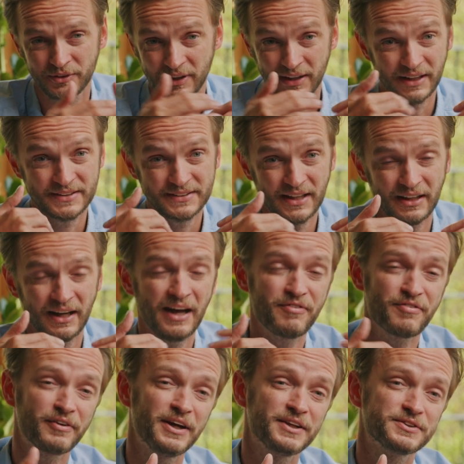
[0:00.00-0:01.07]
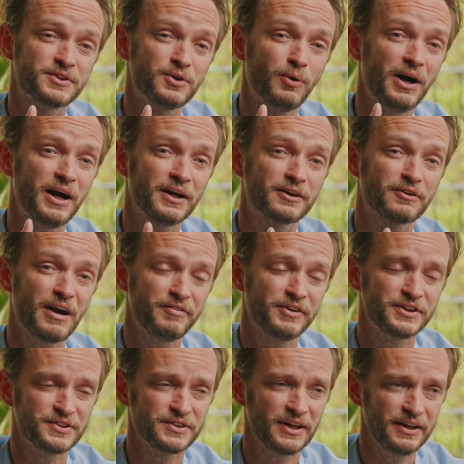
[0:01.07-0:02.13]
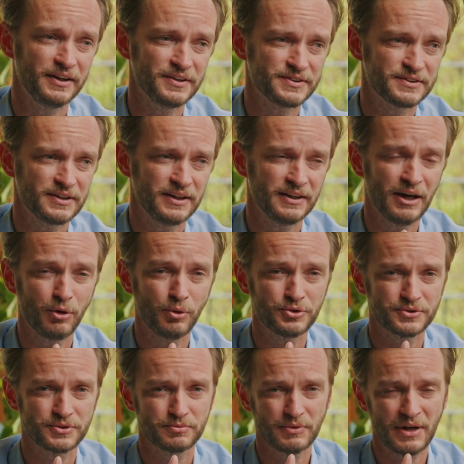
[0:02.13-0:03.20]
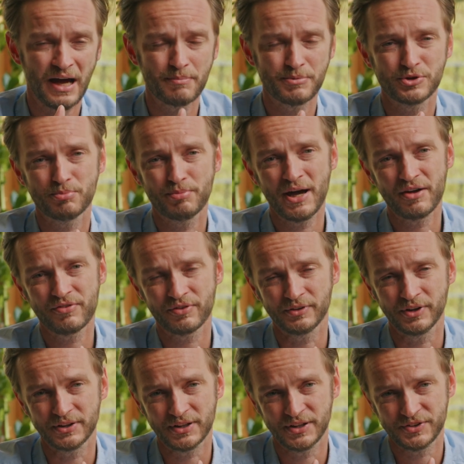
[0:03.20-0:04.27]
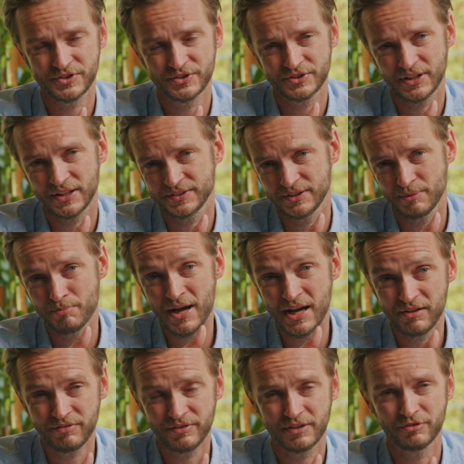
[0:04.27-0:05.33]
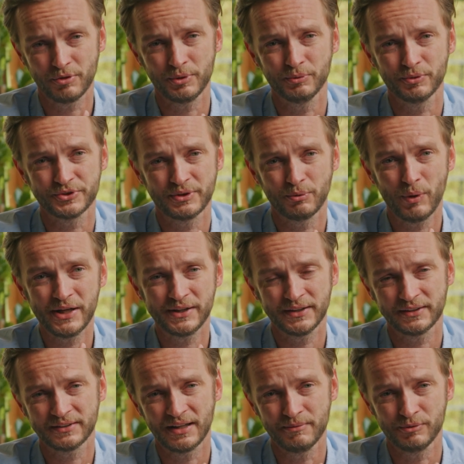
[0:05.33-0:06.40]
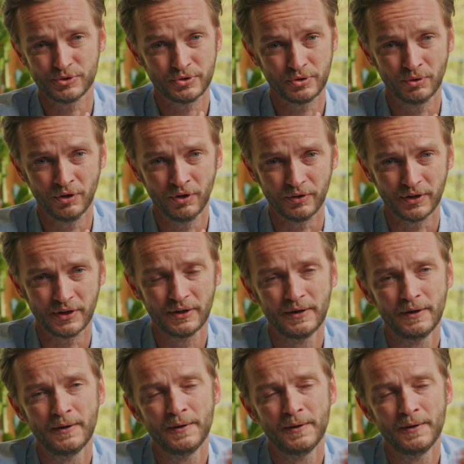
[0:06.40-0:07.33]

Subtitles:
Like I said, I have friends who are graphic designers and I was happy to pay for it. It's just the main thing for me was the waiting time was too long.